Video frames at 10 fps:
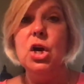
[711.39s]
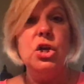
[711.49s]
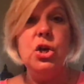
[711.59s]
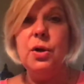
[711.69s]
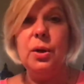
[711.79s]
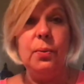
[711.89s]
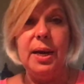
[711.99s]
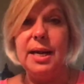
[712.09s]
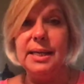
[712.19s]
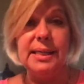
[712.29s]
you can
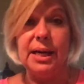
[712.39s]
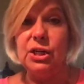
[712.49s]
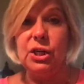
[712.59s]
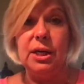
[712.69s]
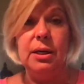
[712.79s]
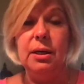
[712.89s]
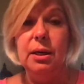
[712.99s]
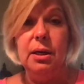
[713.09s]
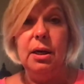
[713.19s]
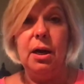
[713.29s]
read a section
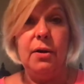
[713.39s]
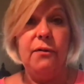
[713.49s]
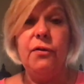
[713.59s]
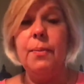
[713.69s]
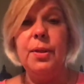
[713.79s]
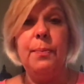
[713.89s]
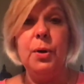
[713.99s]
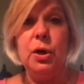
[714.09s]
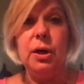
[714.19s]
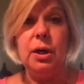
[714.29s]
from the
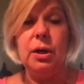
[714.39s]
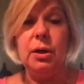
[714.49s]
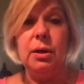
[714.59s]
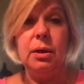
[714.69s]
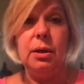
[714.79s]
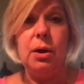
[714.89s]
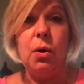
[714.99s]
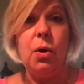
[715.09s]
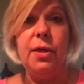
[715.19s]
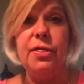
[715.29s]
book
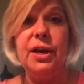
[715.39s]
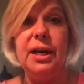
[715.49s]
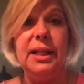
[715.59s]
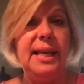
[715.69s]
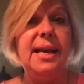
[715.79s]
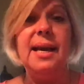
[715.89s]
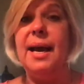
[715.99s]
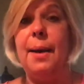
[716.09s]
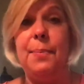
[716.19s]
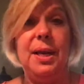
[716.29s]
on the Leak
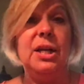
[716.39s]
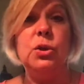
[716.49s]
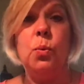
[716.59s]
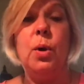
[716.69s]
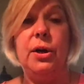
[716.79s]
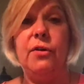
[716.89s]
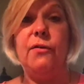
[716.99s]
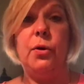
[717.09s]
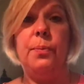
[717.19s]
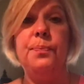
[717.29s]
app, and it's
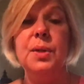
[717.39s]
wonderful.